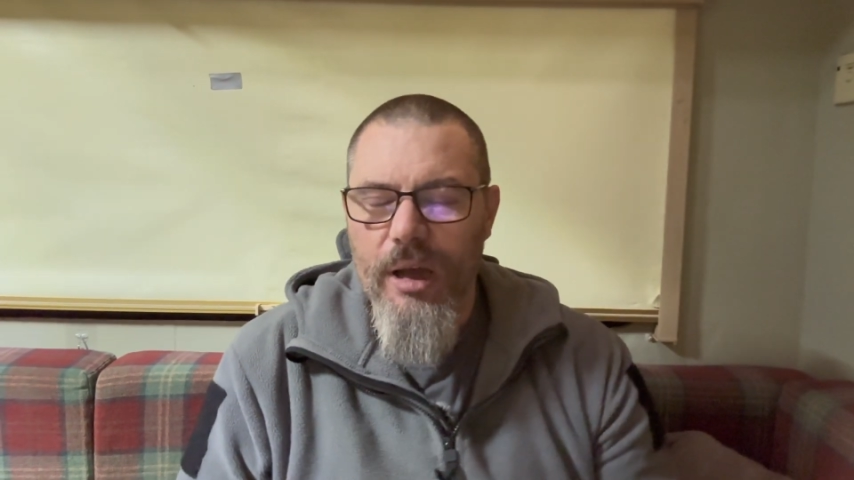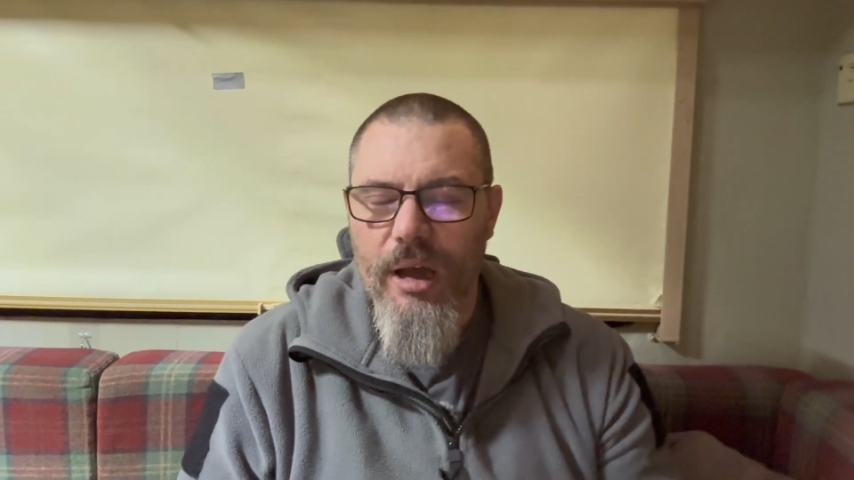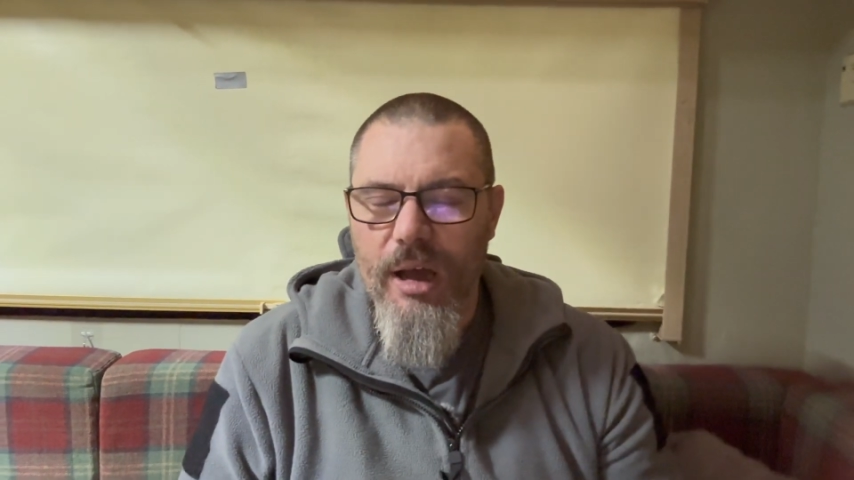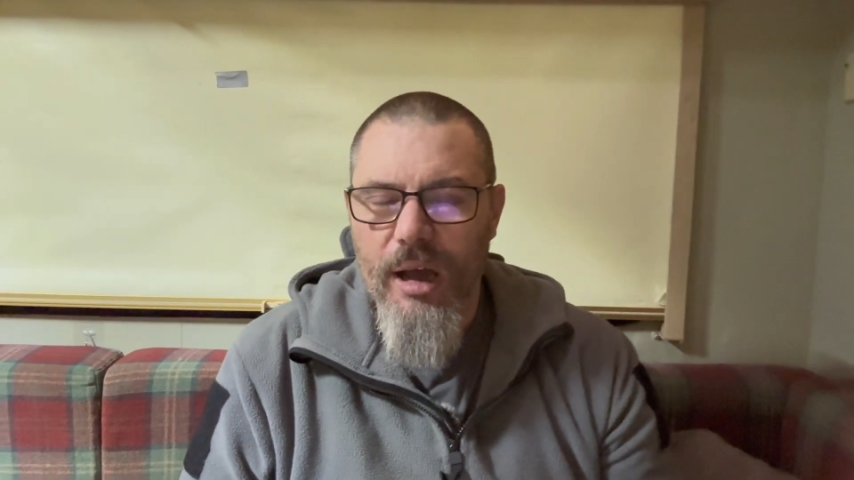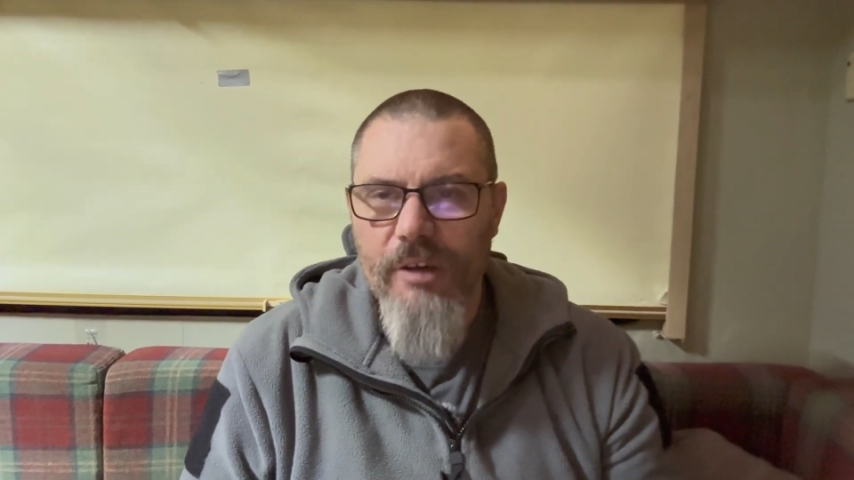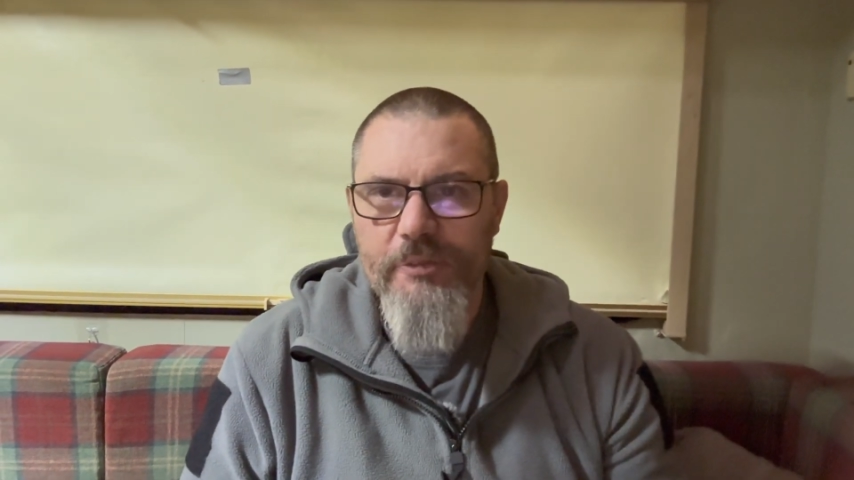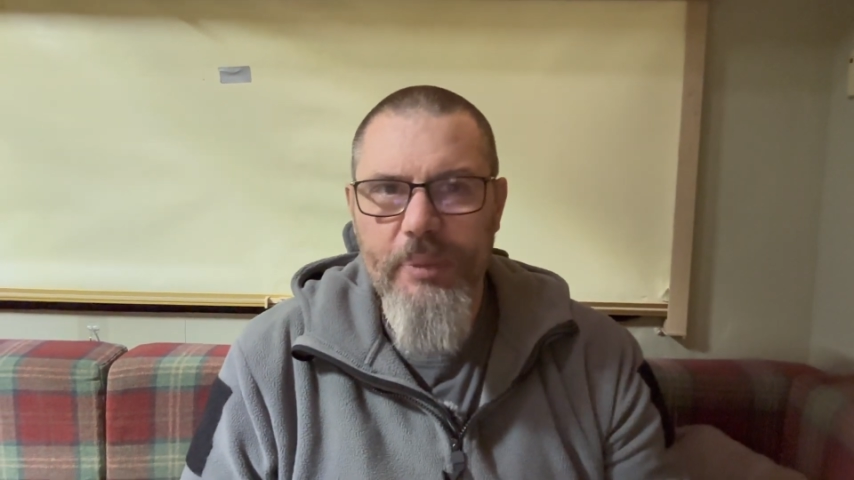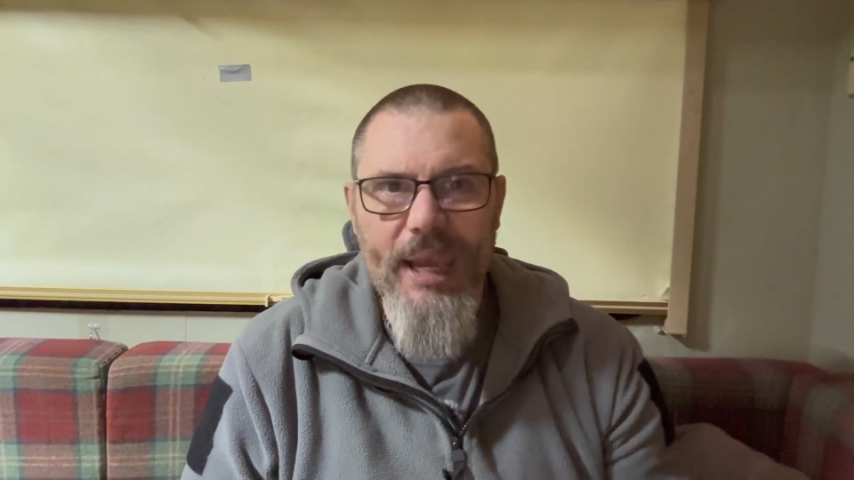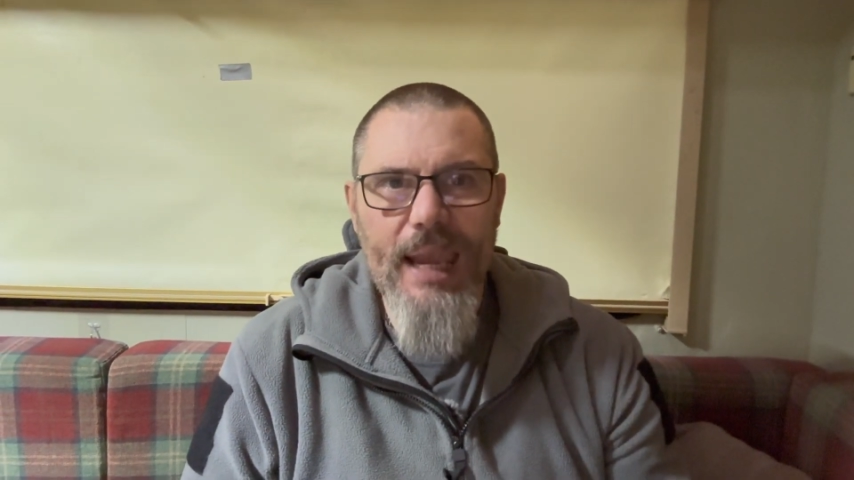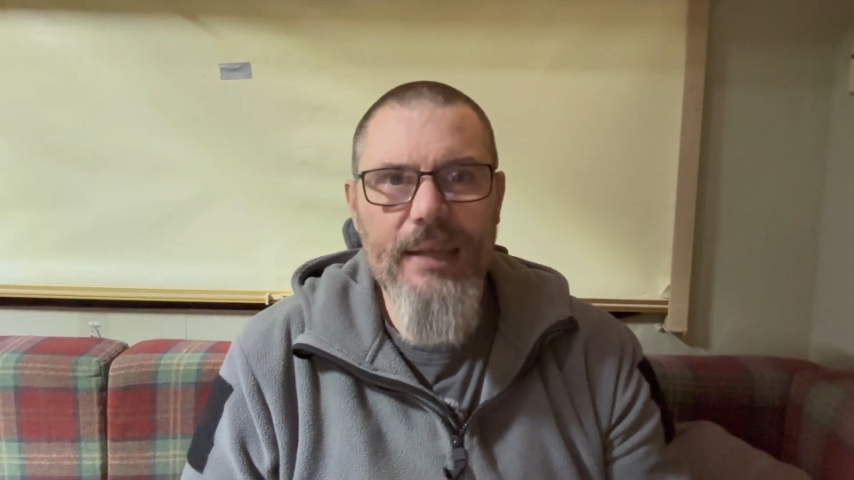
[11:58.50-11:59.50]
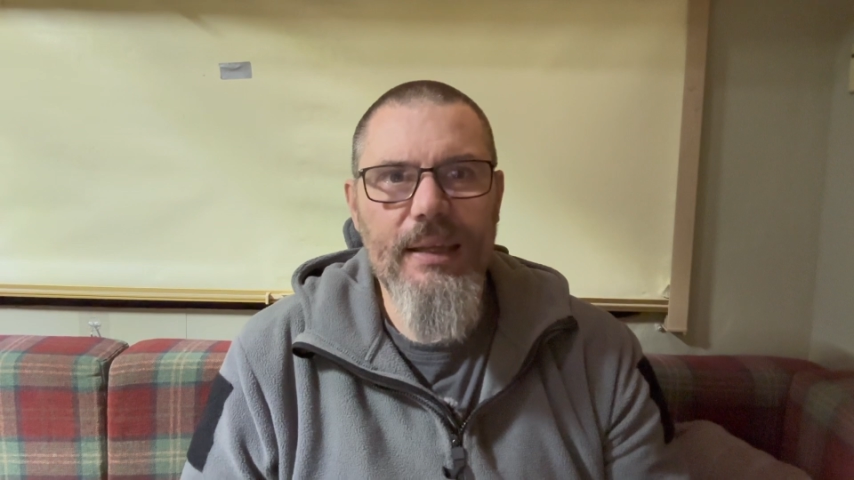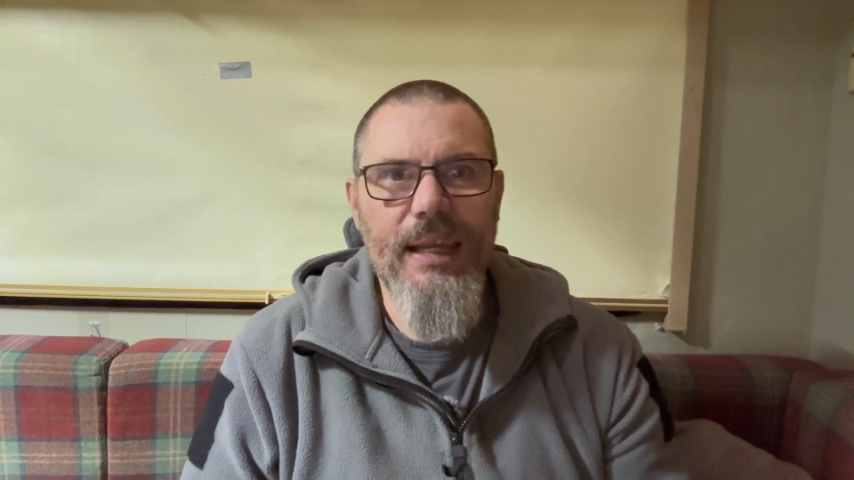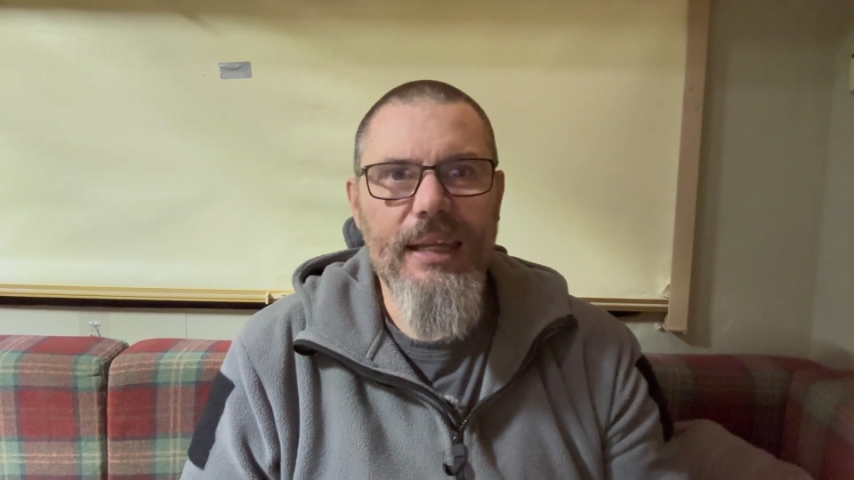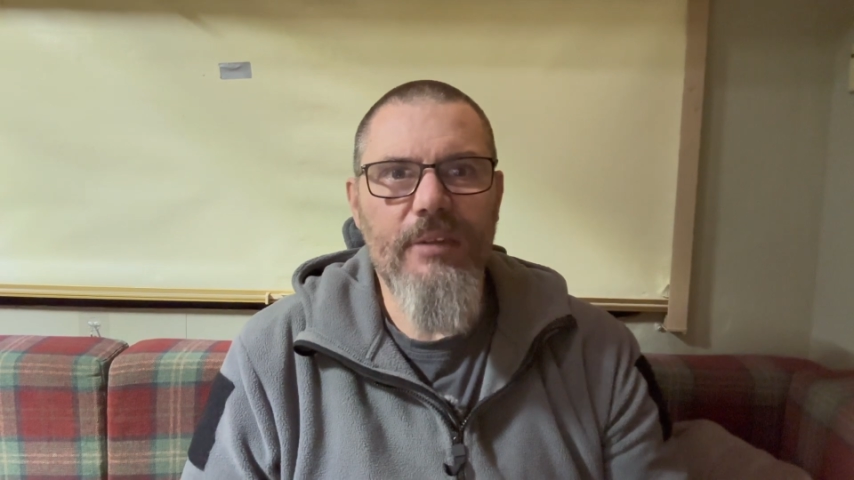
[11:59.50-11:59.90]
of being in